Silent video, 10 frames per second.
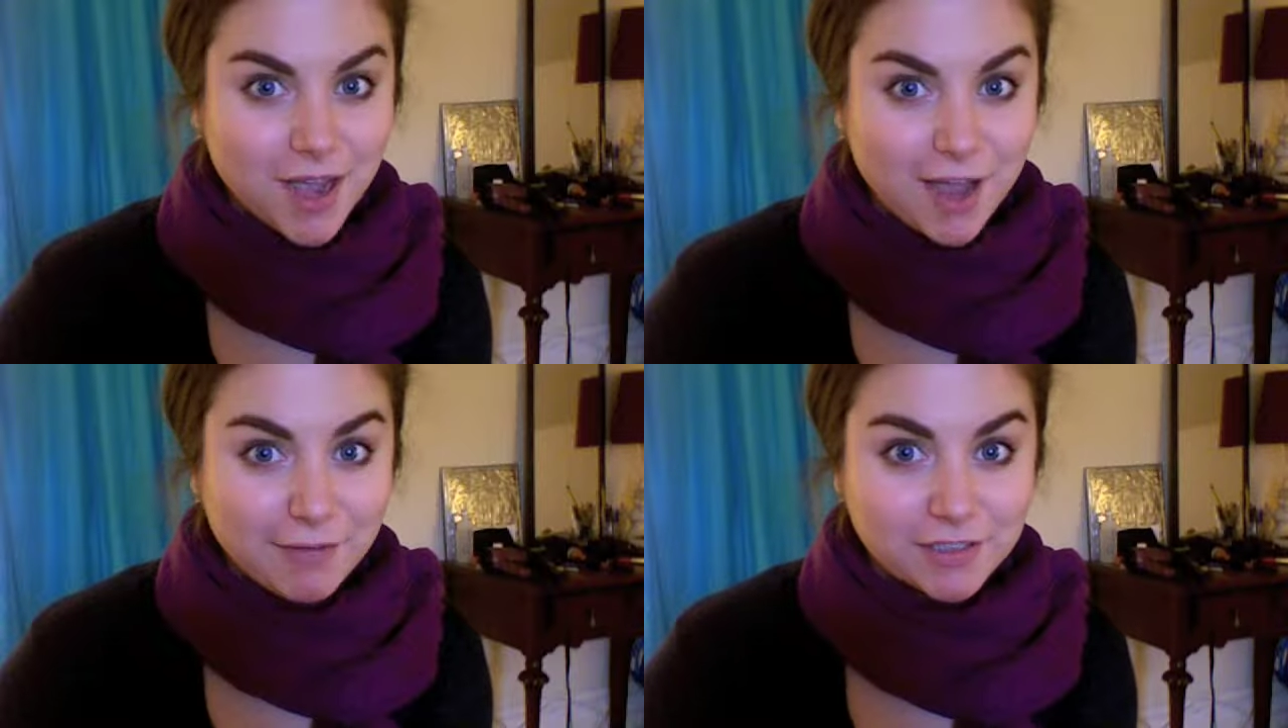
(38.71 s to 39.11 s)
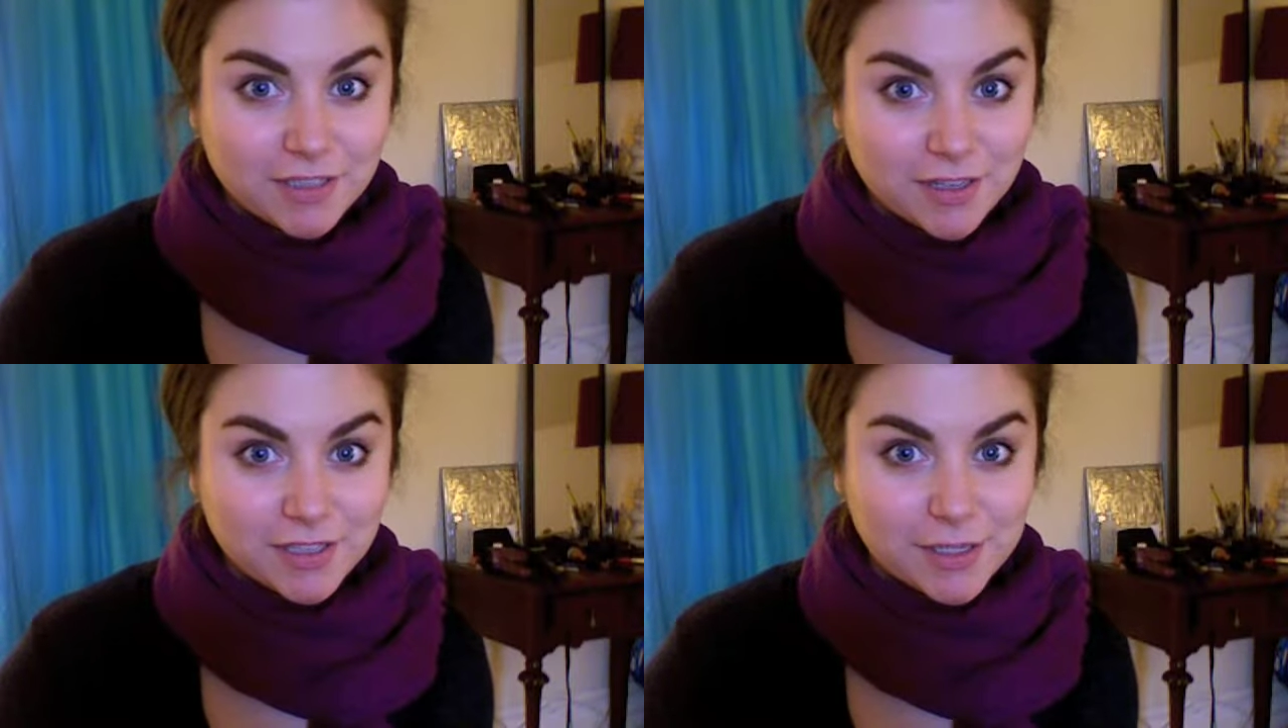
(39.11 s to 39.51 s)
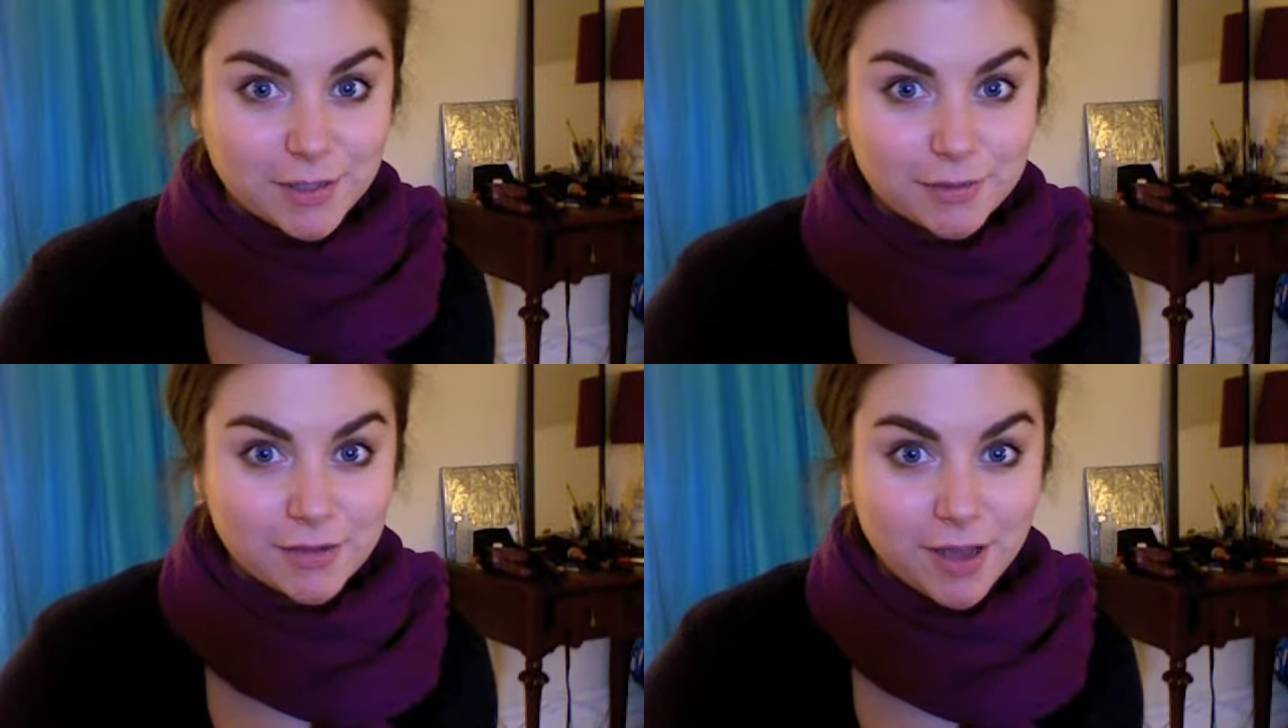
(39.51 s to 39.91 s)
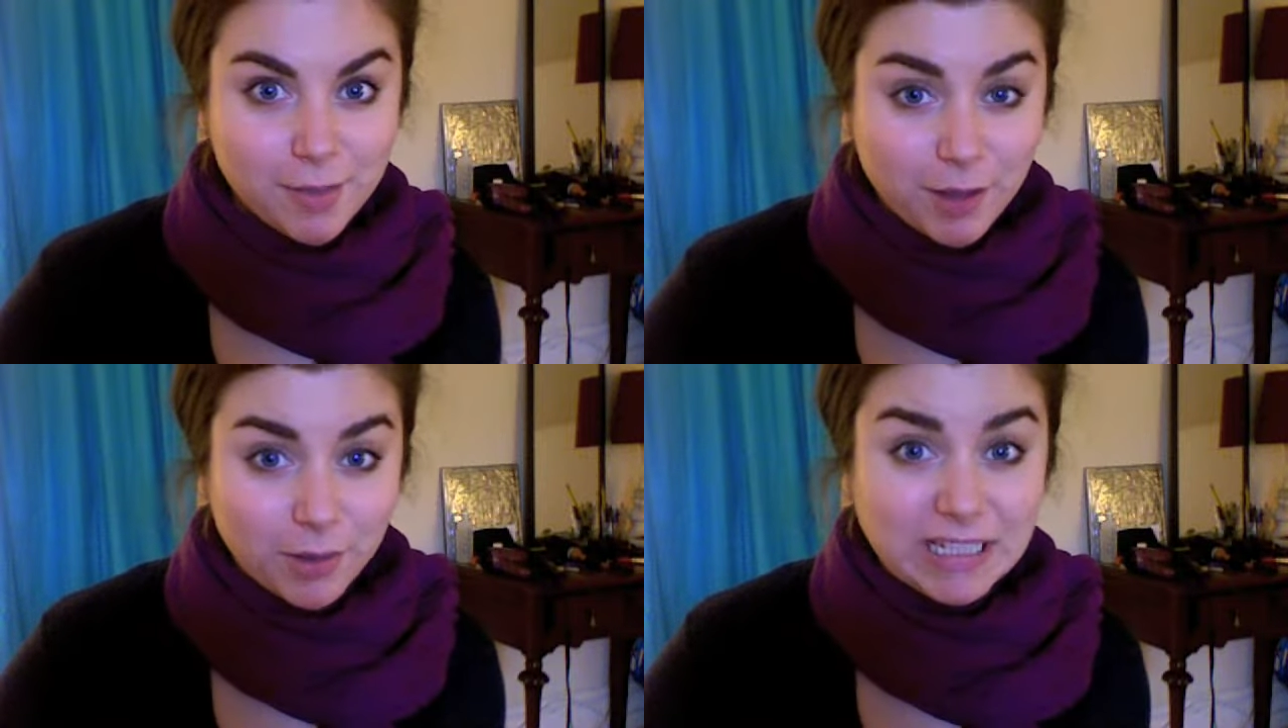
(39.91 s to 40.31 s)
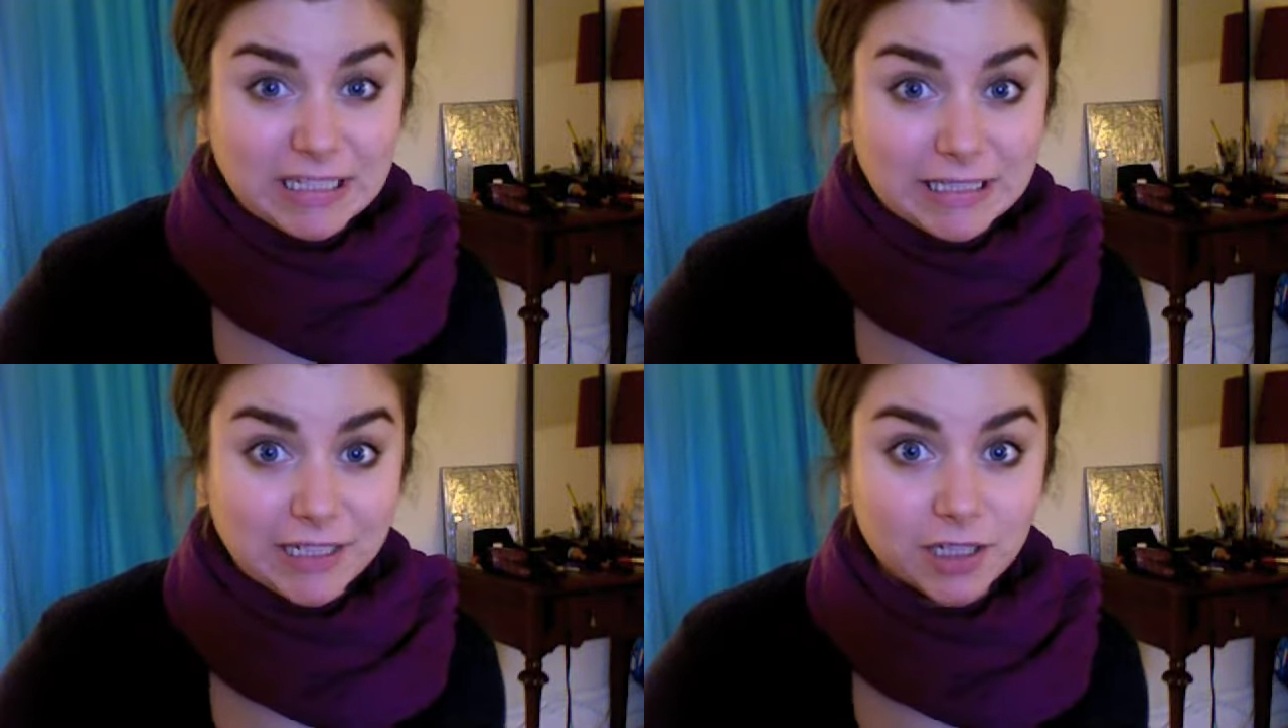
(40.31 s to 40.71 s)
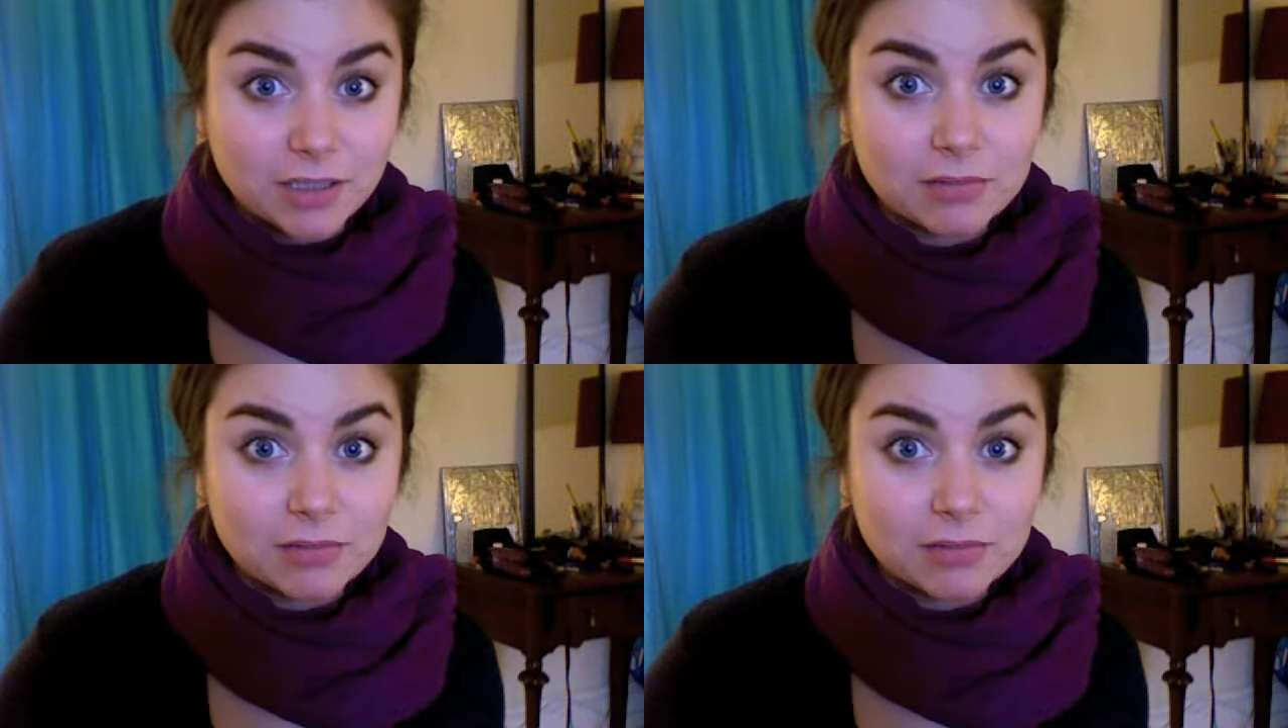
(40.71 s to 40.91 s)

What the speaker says: I want to talk to you about glitter.